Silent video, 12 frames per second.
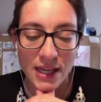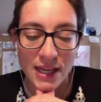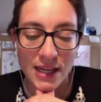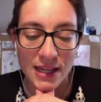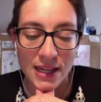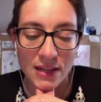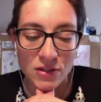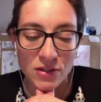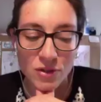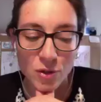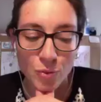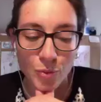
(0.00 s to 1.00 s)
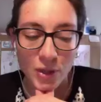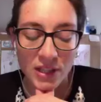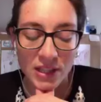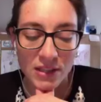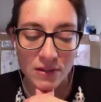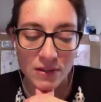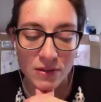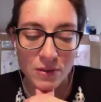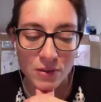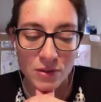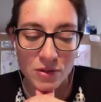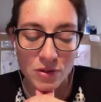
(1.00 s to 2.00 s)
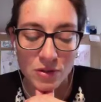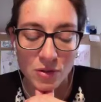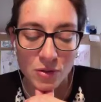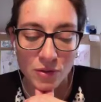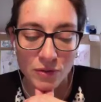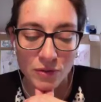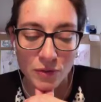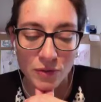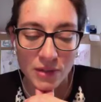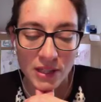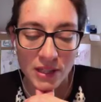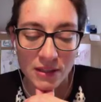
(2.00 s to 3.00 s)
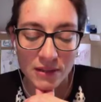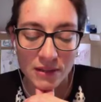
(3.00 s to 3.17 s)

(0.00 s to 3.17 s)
And it enters your body through the sole of your feet.